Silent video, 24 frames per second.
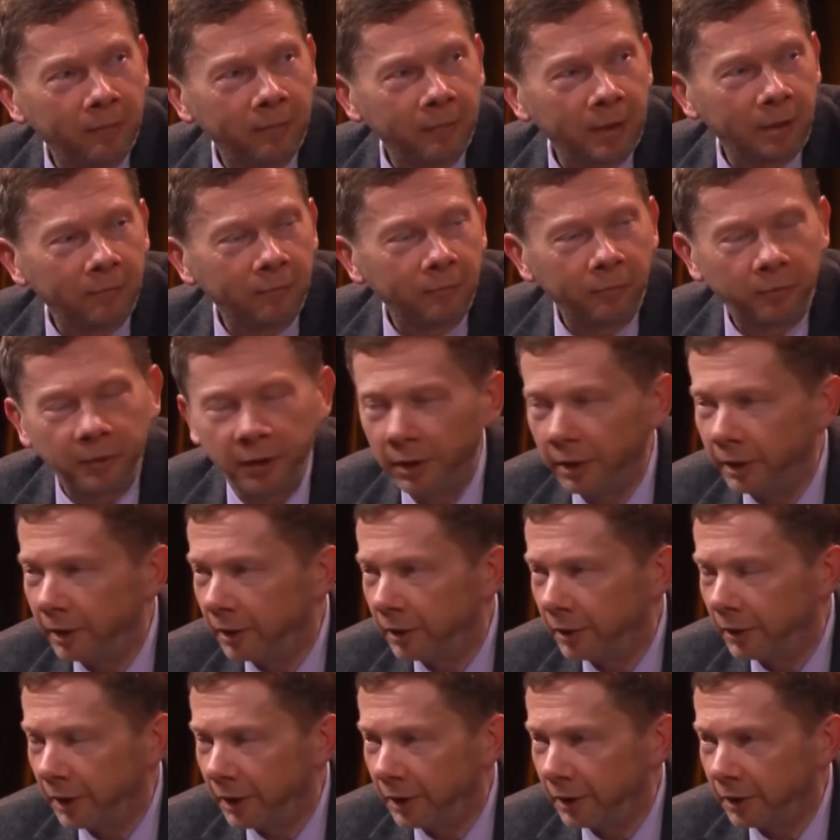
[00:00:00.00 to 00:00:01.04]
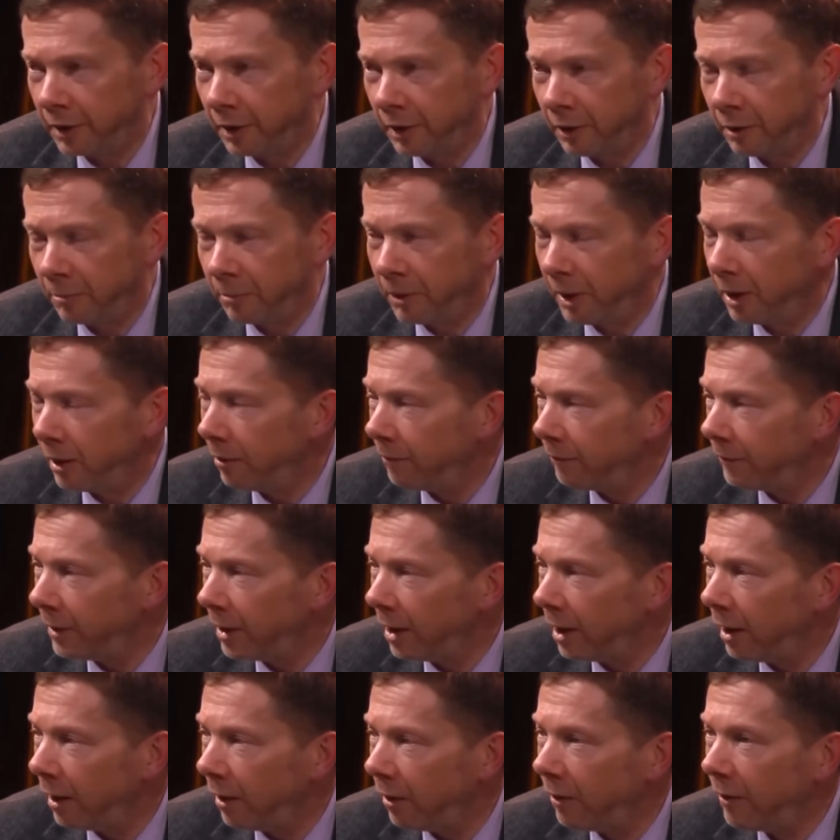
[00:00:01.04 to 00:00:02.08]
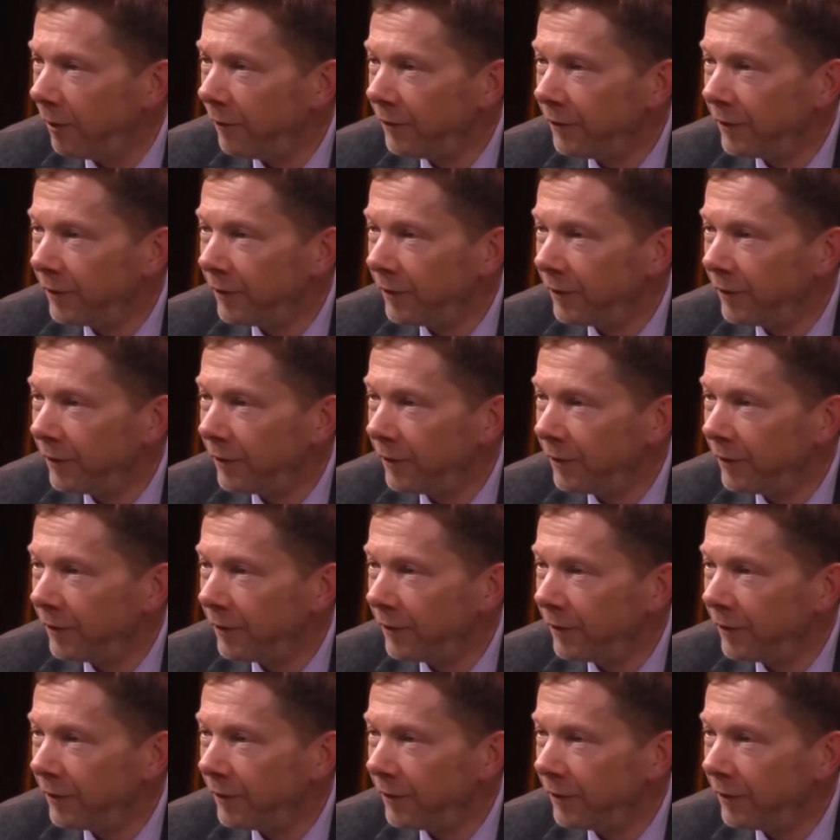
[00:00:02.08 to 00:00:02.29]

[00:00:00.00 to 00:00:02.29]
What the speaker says: even written that in The Power of Now.